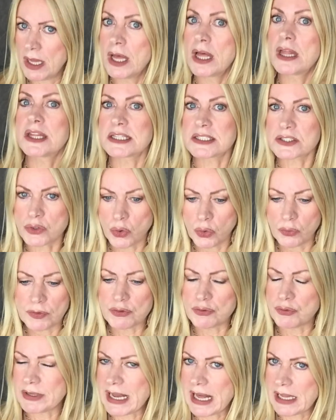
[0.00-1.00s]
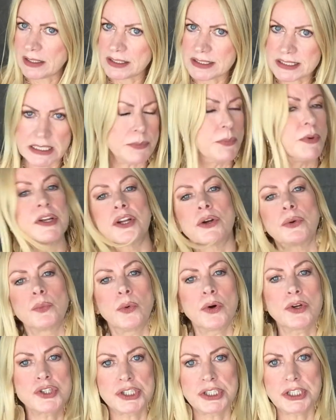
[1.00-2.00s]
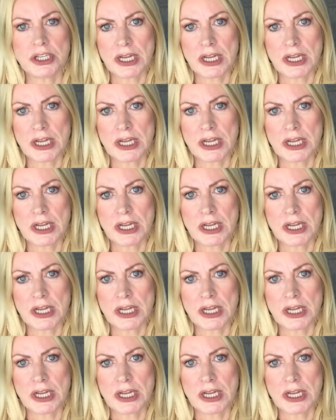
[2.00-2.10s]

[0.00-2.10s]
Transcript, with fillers: this COVID reality where you're washing your